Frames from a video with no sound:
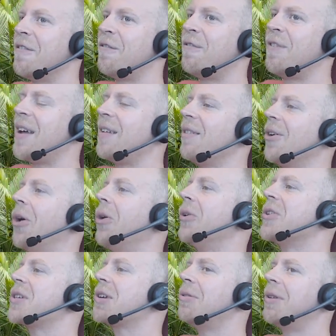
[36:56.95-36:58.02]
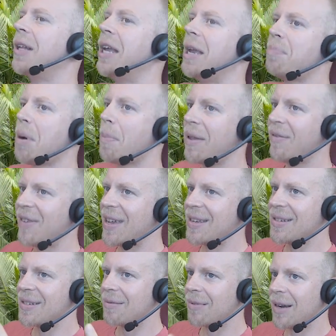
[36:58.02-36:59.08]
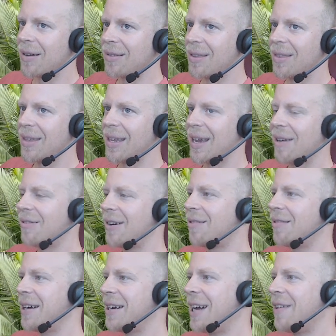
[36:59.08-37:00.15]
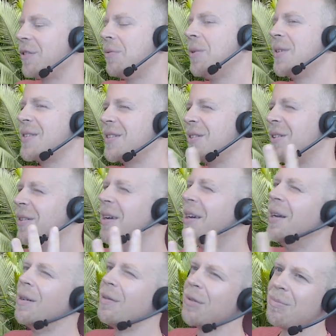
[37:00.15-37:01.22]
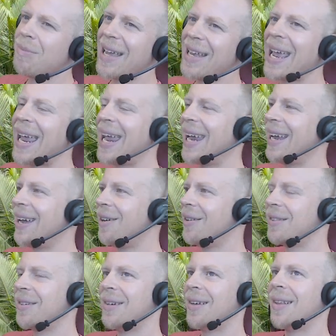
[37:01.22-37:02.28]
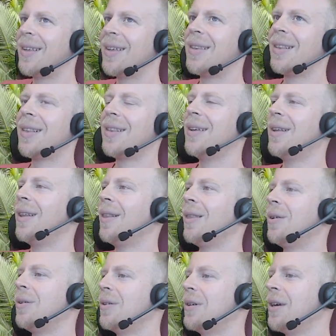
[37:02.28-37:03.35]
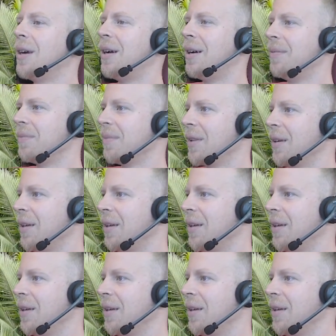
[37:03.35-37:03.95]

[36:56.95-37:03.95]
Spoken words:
fun old school hip hop events around in the area right afterwards. So we might hang out a little longer